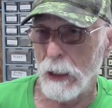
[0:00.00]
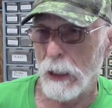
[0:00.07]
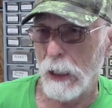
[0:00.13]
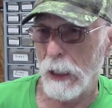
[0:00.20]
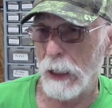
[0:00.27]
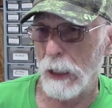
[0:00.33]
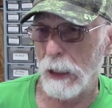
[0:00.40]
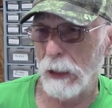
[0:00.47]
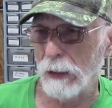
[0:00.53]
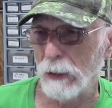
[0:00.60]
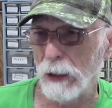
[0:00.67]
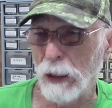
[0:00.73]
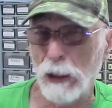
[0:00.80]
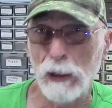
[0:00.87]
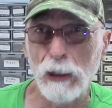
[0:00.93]

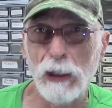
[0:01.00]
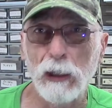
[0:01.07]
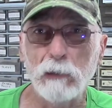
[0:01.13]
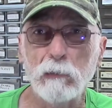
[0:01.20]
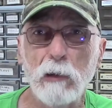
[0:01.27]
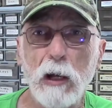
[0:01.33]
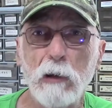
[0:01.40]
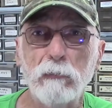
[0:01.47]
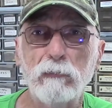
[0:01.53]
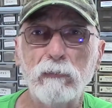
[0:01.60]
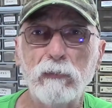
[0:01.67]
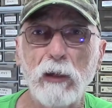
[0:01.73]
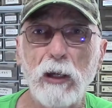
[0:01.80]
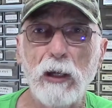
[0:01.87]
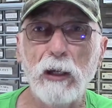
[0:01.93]

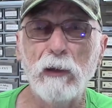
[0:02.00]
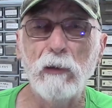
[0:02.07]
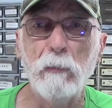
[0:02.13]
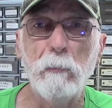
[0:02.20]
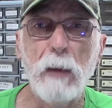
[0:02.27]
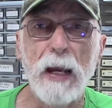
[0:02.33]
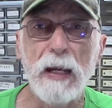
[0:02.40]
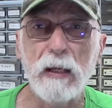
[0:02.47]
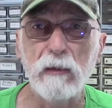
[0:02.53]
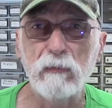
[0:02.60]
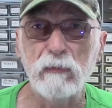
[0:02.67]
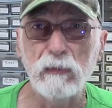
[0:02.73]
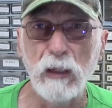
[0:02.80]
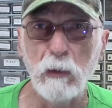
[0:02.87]
across the banks.